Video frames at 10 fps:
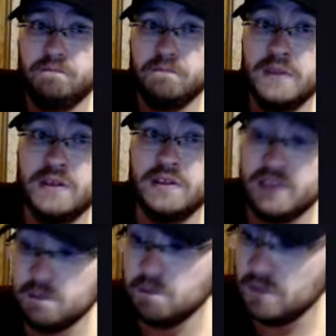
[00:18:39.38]
The
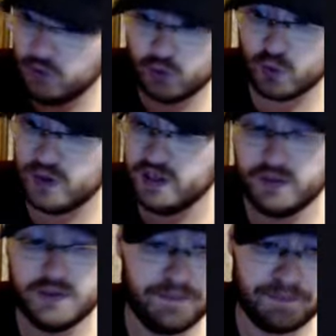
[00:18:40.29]
mysteries
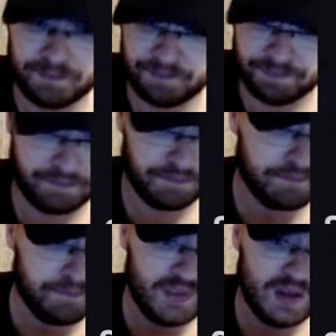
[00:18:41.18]

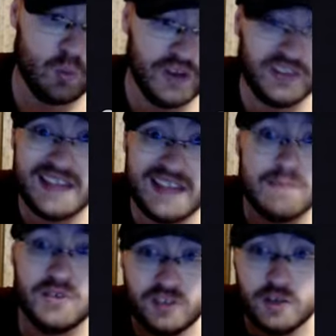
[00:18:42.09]
wasn't that
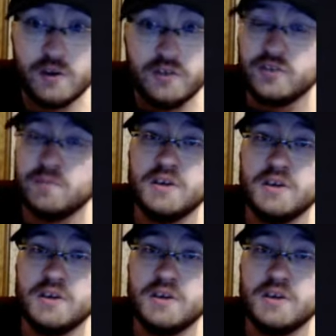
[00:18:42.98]
mysterious to me.